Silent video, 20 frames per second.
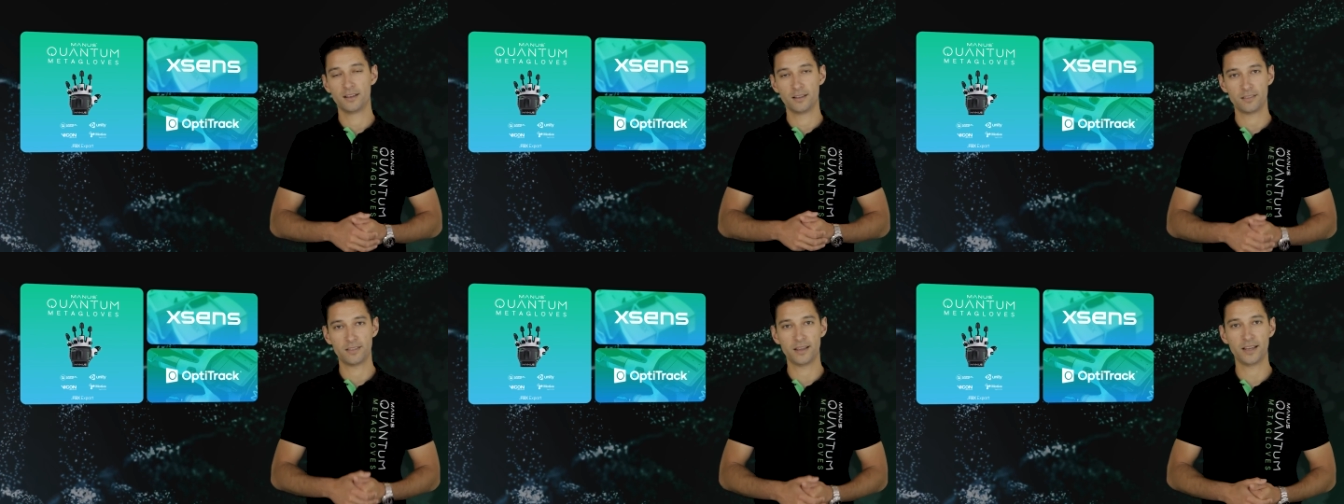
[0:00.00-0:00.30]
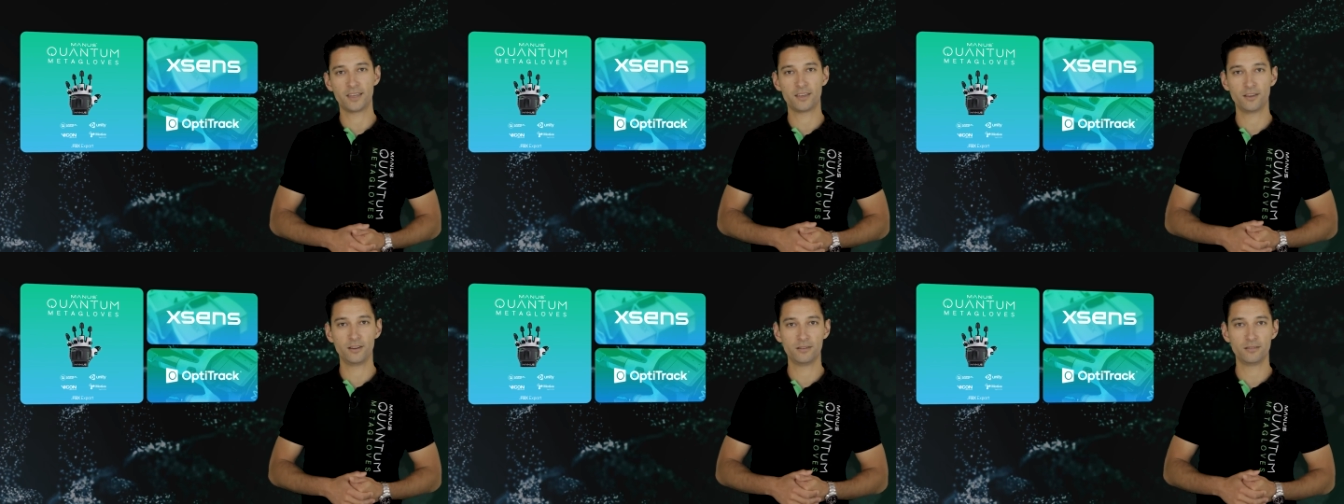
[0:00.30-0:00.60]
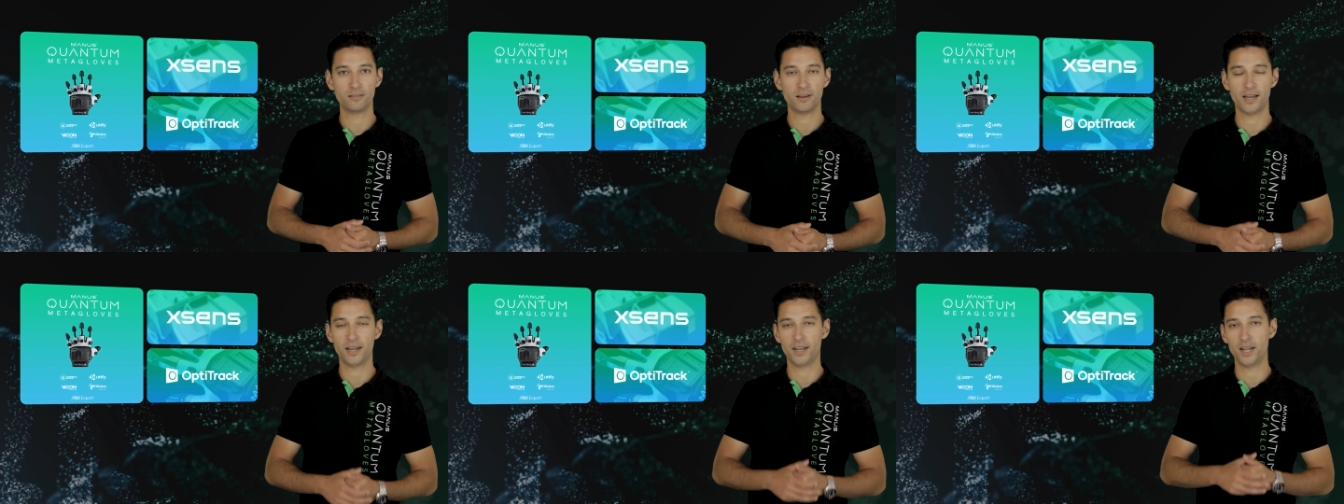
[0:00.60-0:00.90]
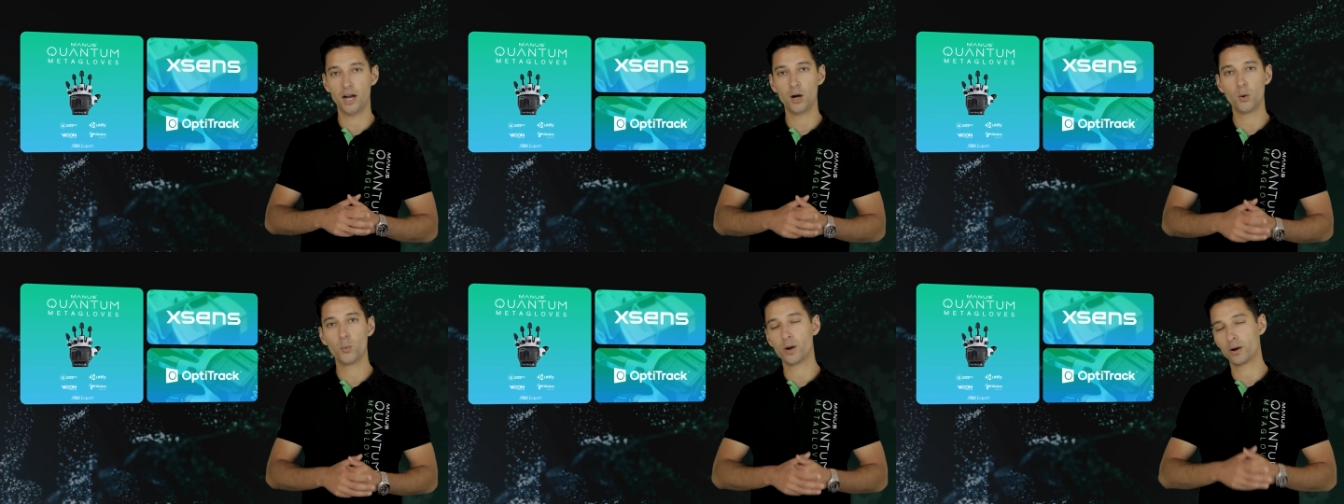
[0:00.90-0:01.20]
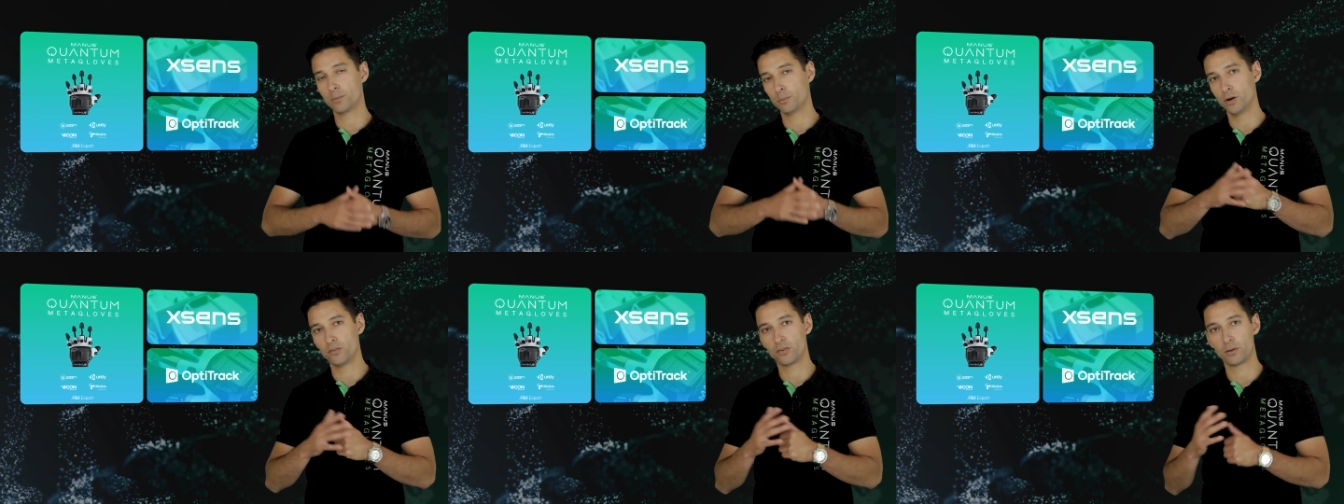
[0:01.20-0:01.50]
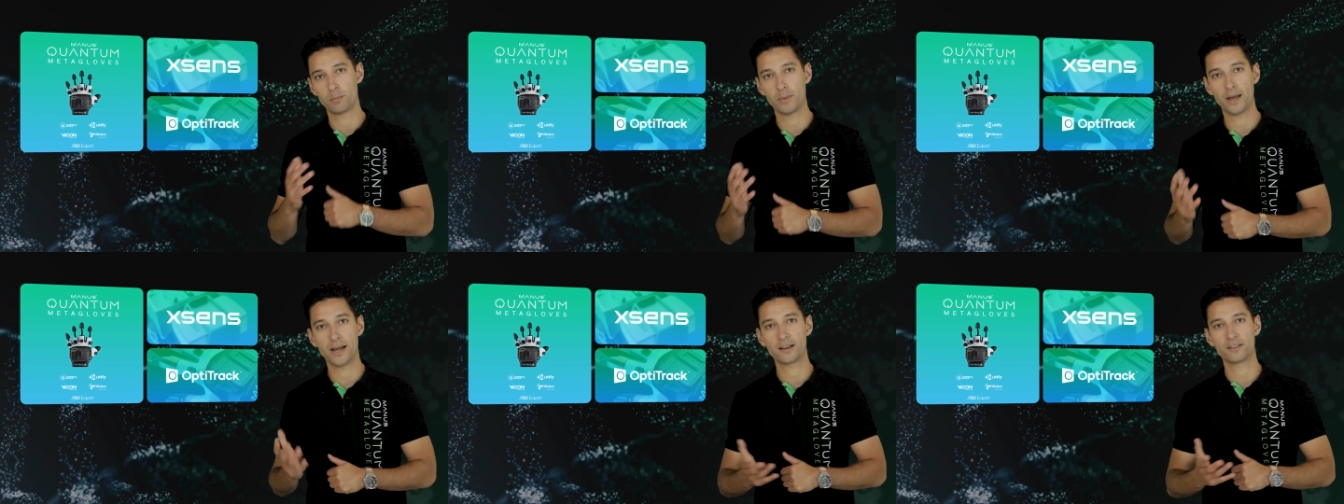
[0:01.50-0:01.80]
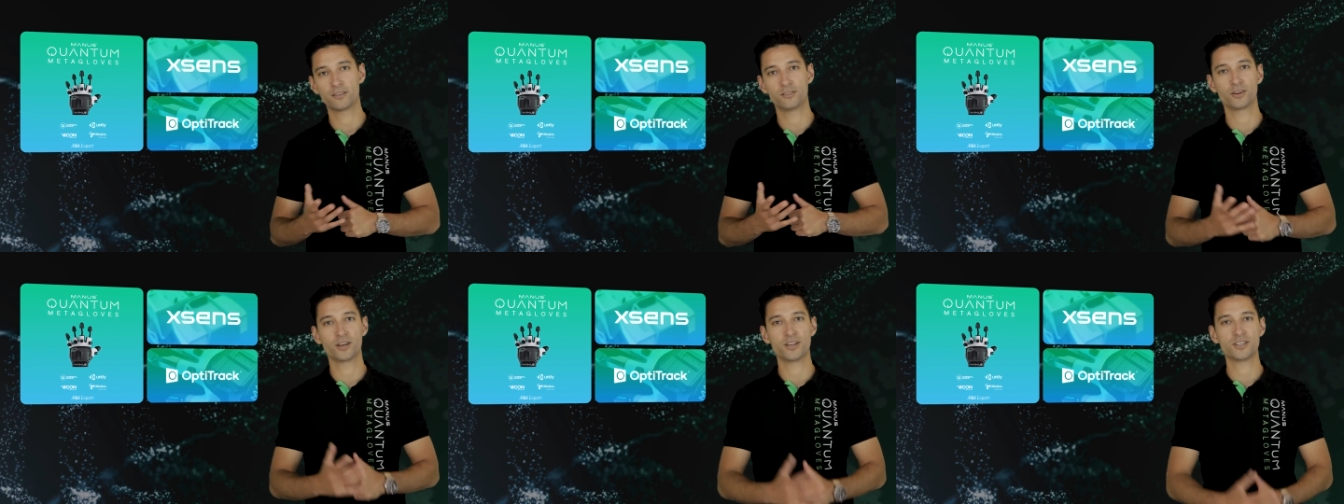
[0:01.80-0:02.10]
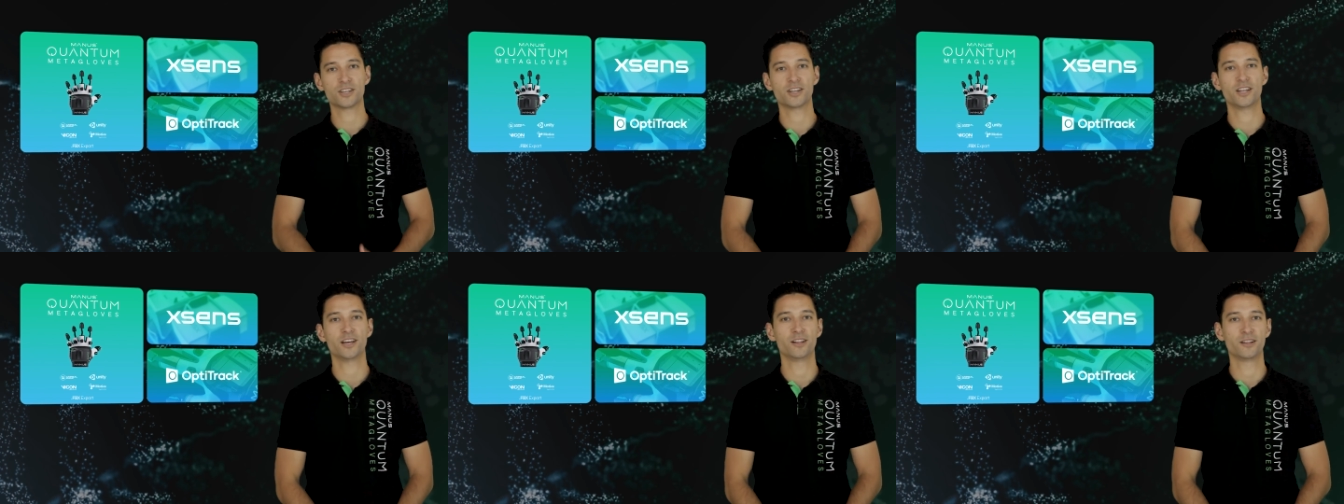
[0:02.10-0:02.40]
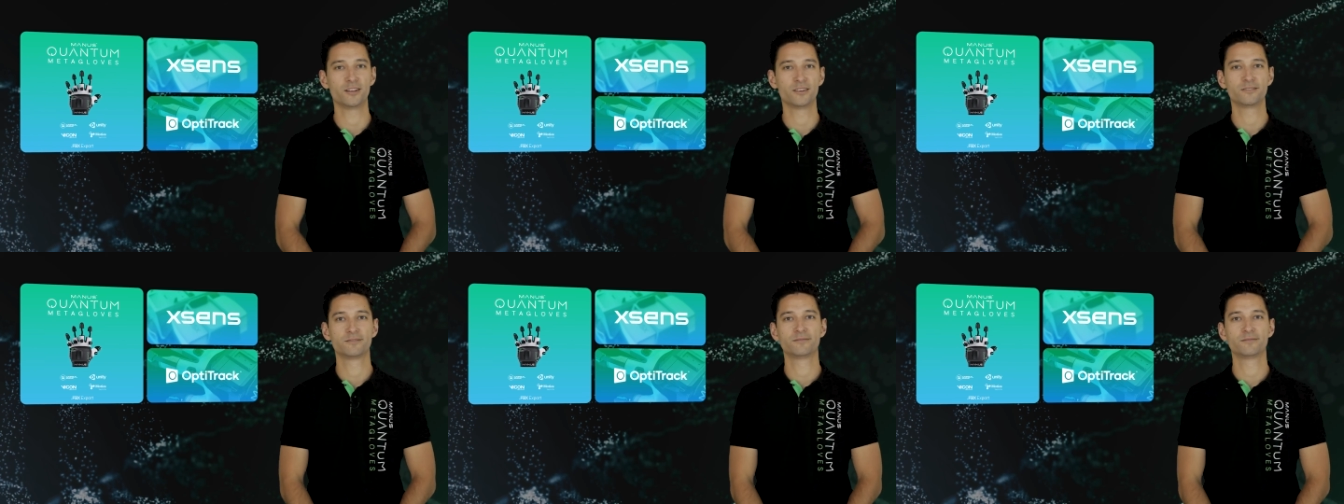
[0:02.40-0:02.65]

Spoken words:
Thank you, and now we are moving back to Richanel.